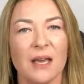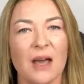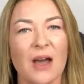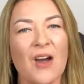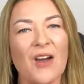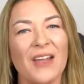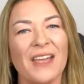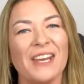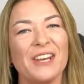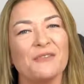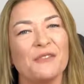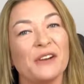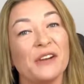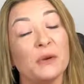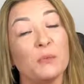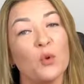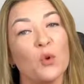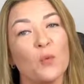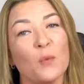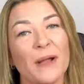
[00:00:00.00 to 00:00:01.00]
Hi and a very
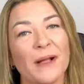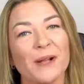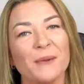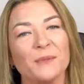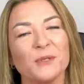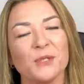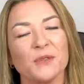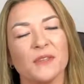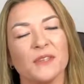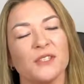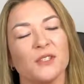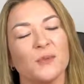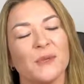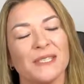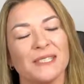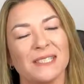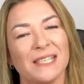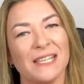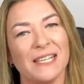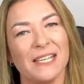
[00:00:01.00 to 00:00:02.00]
warm welcome to this
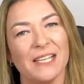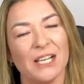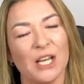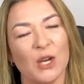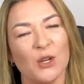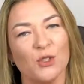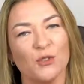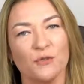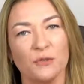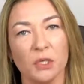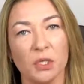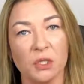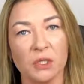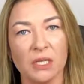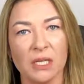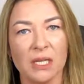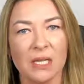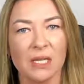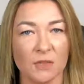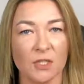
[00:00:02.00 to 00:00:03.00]
week's Cleaning Coach vlog.
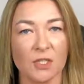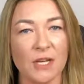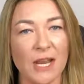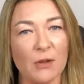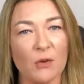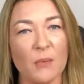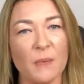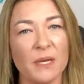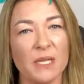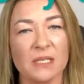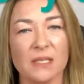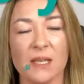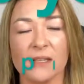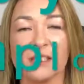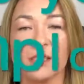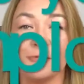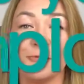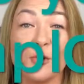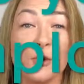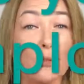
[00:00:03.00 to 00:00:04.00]
Today we'll be
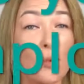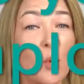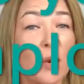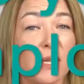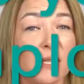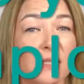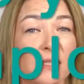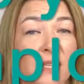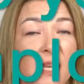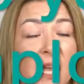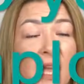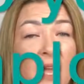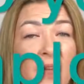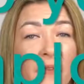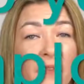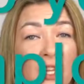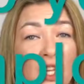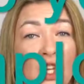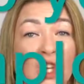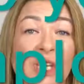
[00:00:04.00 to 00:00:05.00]
discussing 4 points
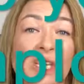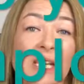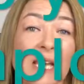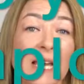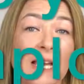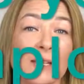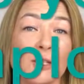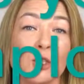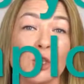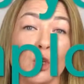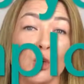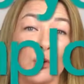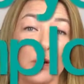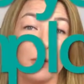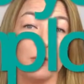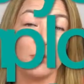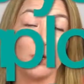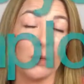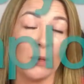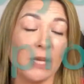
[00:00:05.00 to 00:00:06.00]
that you can add to your
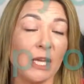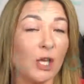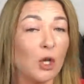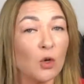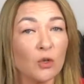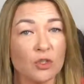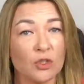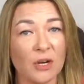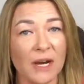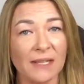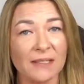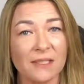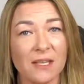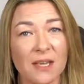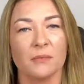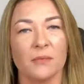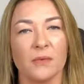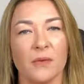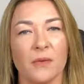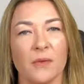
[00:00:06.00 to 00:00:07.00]
employee contract.
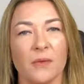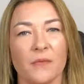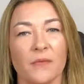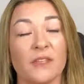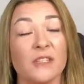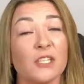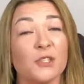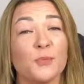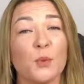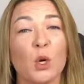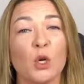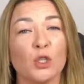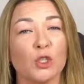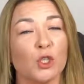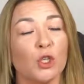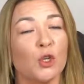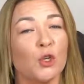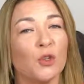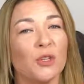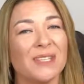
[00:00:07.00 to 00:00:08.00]
This is part
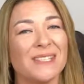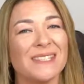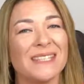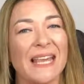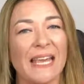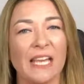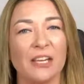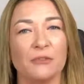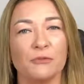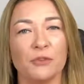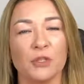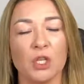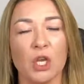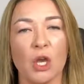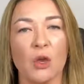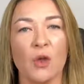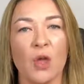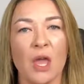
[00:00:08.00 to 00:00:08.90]
2, the second video